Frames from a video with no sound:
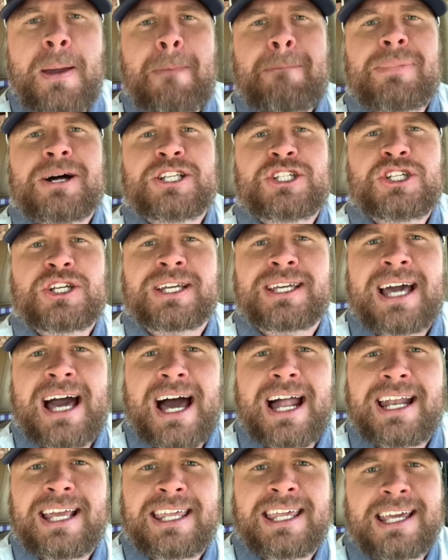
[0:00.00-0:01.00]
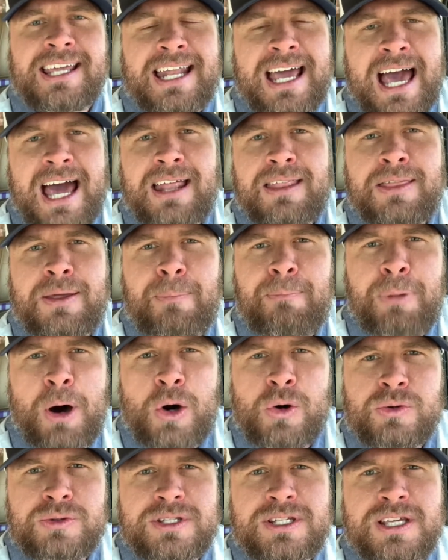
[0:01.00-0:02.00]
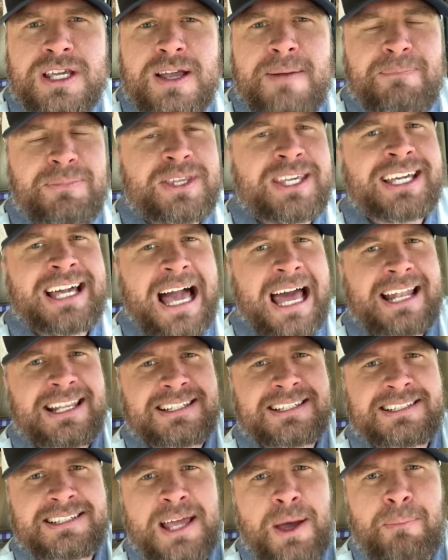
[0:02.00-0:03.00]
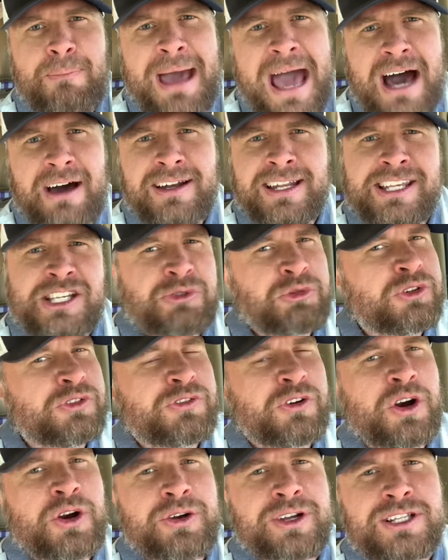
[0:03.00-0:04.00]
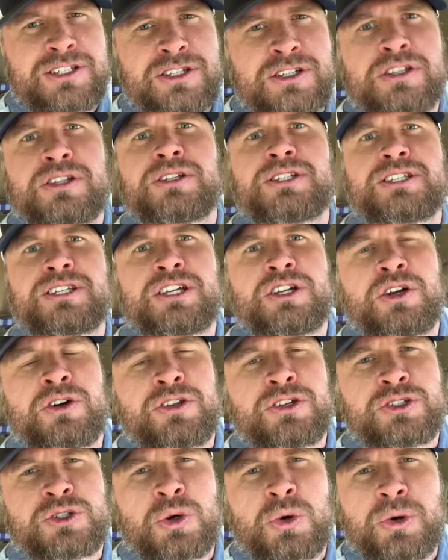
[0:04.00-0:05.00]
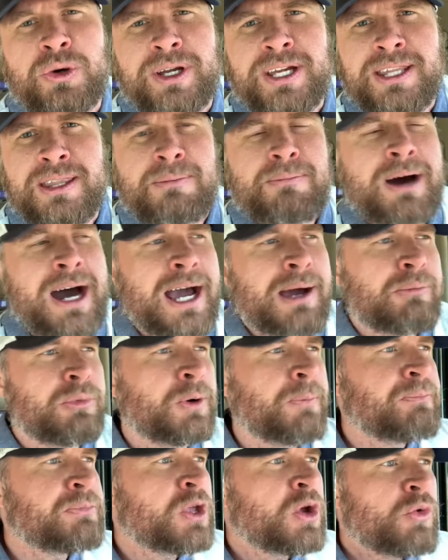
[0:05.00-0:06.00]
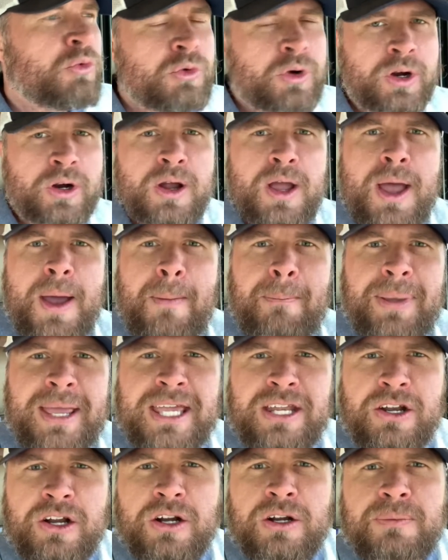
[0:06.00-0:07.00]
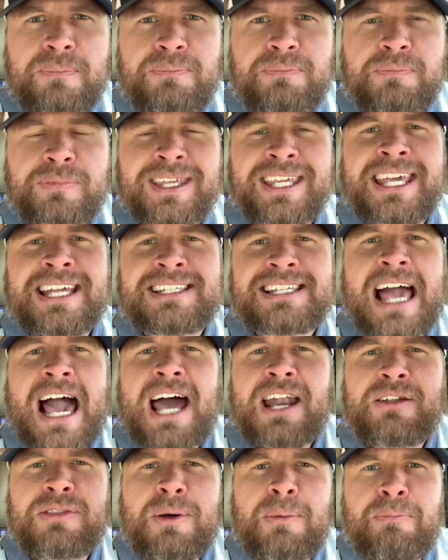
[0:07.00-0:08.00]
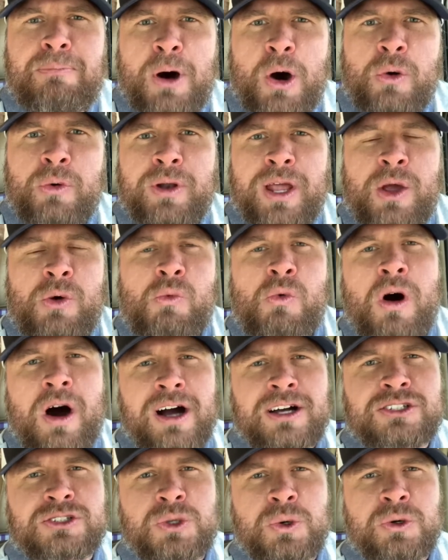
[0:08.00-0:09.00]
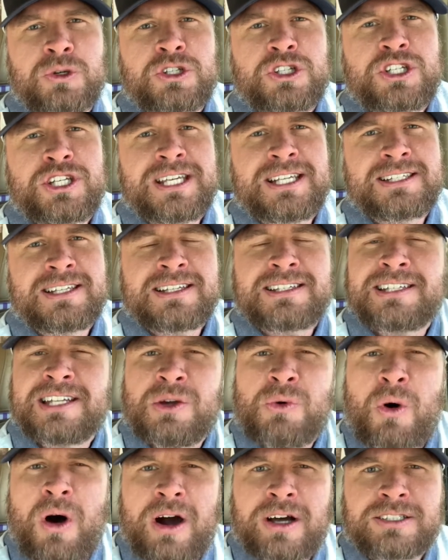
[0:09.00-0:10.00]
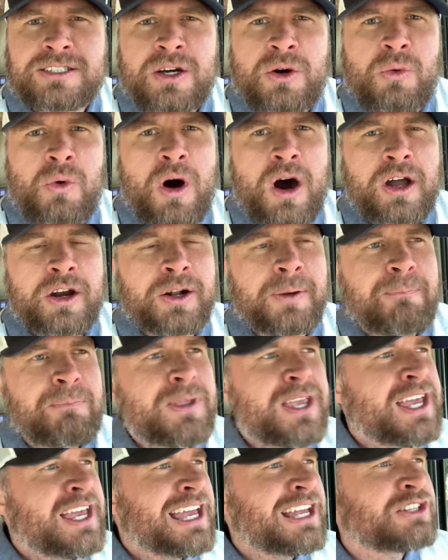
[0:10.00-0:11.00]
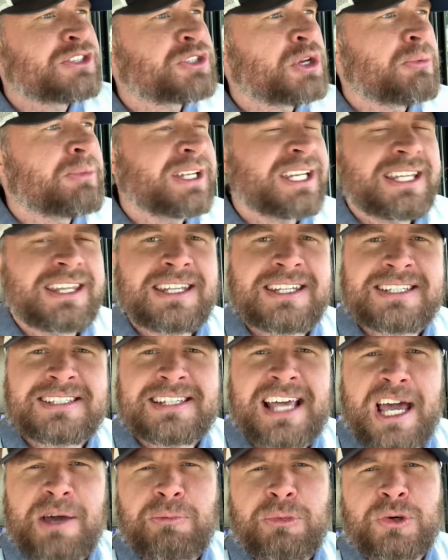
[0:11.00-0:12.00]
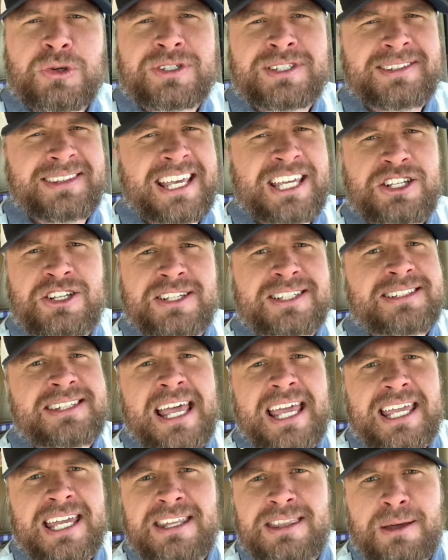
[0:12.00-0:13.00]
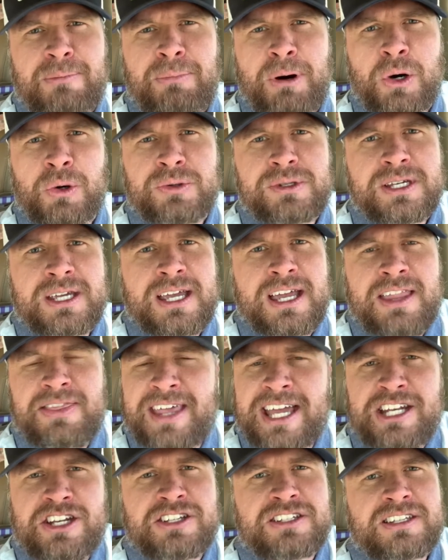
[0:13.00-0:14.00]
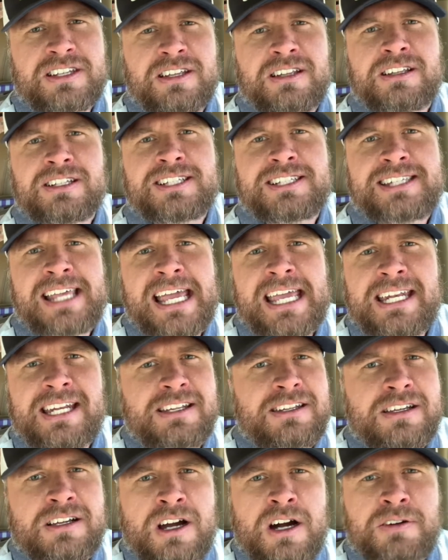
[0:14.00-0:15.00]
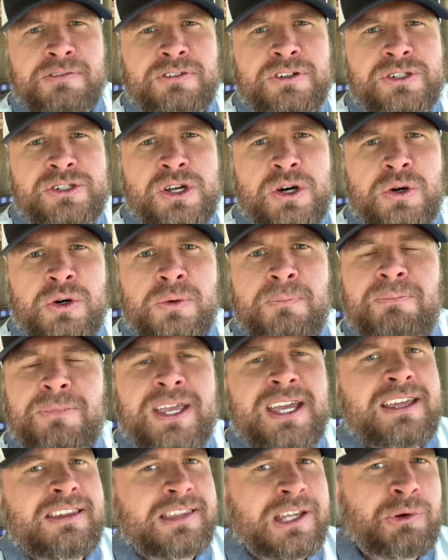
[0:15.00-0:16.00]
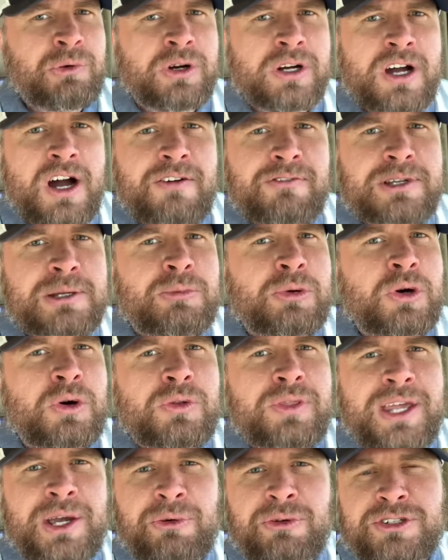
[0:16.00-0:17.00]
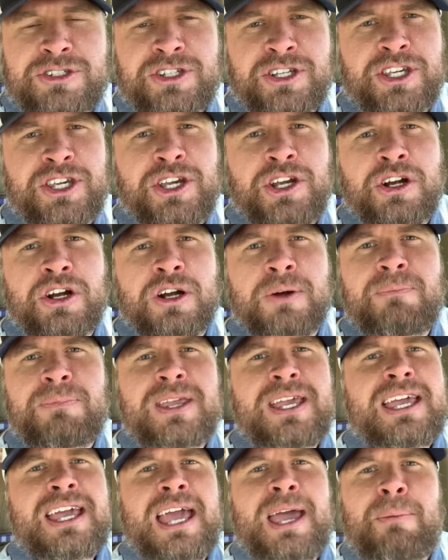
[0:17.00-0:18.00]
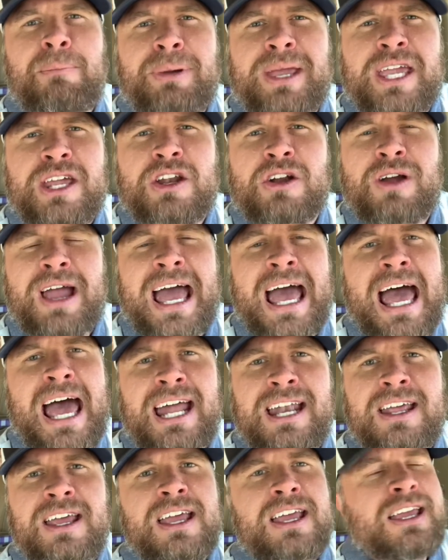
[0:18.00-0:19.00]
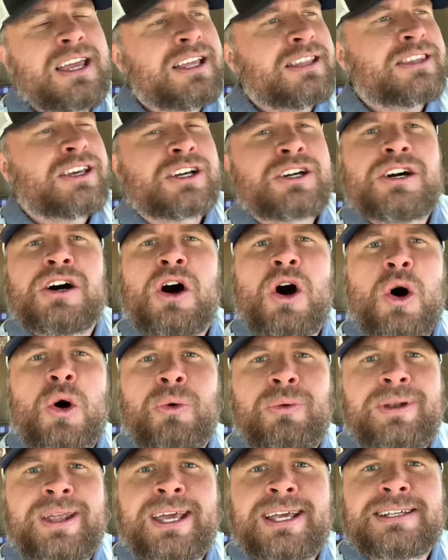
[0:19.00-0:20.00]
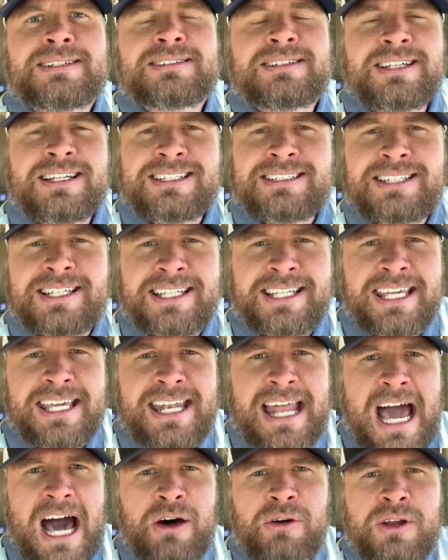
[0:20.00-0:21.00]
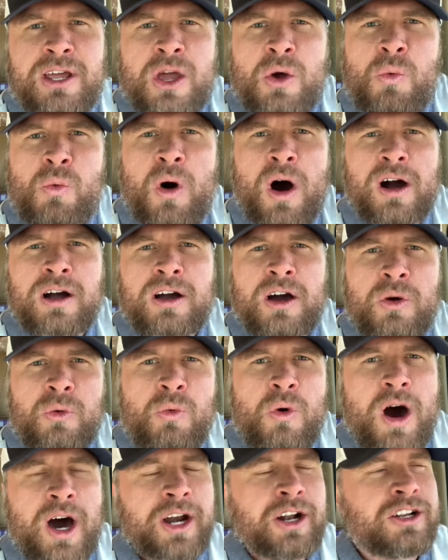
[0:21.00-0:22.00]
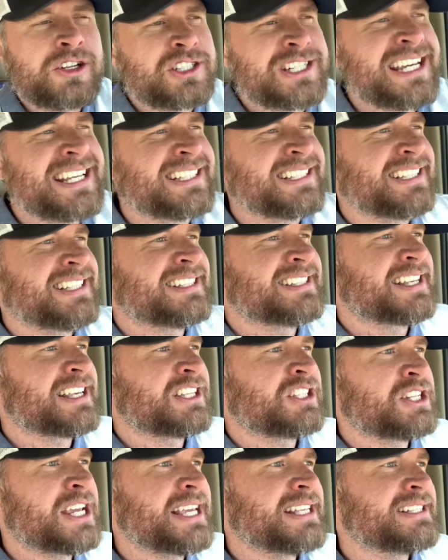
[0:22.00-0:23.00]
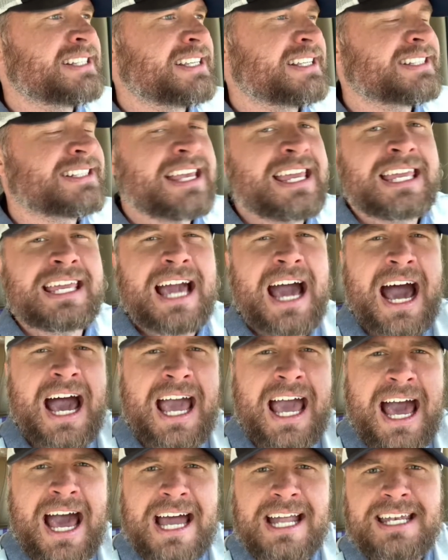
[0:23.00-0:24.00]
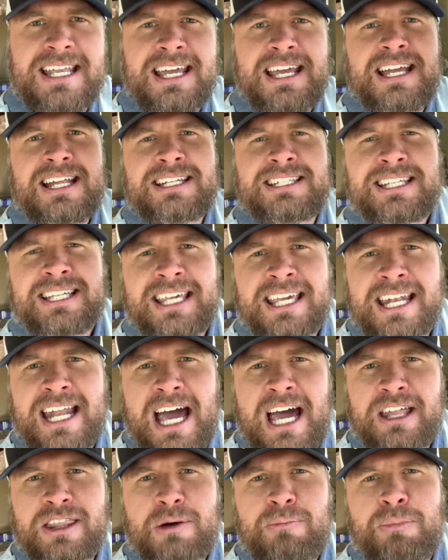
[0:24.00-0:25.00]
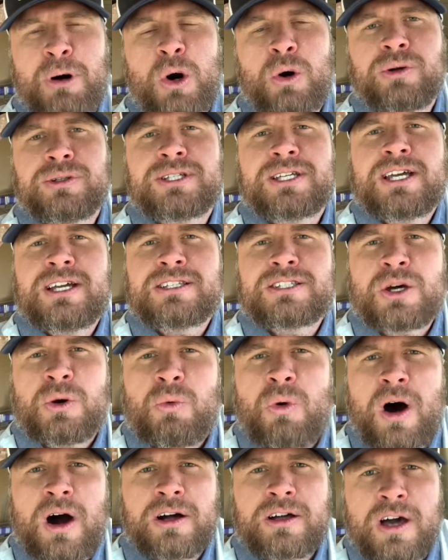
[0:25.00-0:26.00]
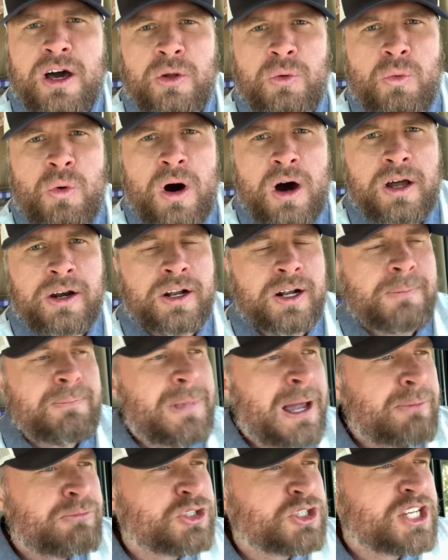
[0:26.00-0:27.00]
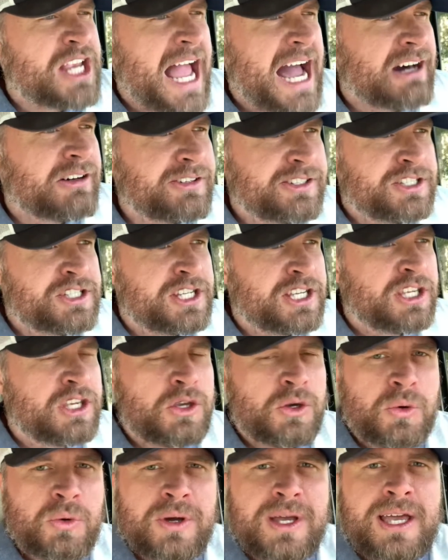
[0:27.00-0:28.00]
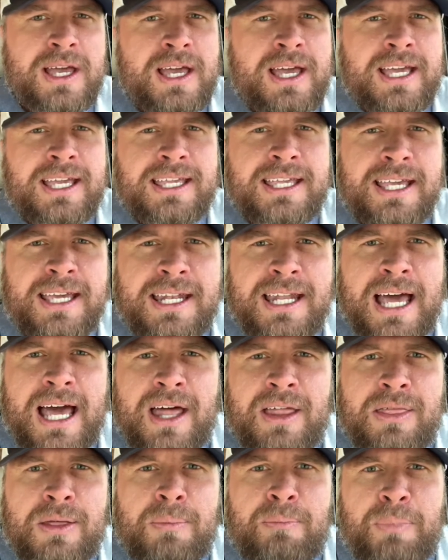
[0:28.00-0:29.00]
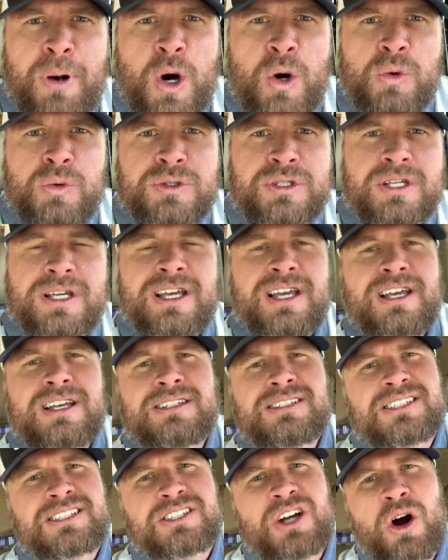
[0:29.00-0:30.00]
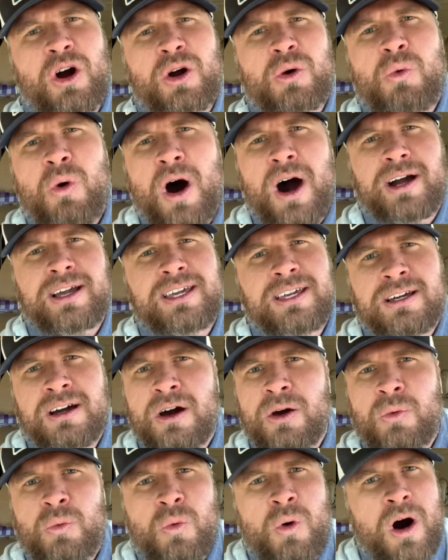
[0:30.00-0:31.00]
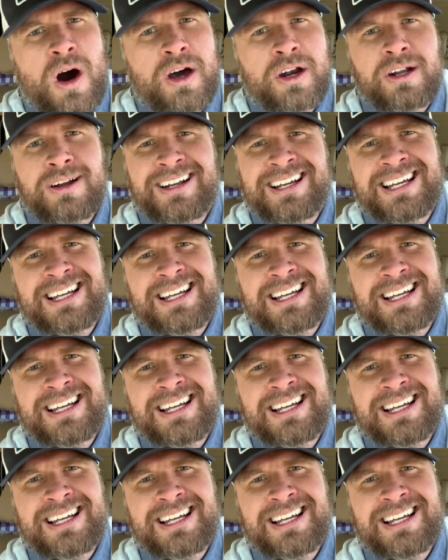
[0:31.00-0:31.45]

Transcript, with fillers: But you gotta get out of the boat. You gotta step out. And he's referring to this, you know, the story in the Bible where Peter gets out of the boat and walks towards Jesus and he walks on water. And so many of the disciples, they just stay in the boat. They just stayed in the comfort zone. They were comfortable, they were secure. And Peter had the cojones to get out and walk on water. And Jay-Z saying, I had to get out of the boat to walk on water. I'm challenging you, get out of the boat. Start walking on water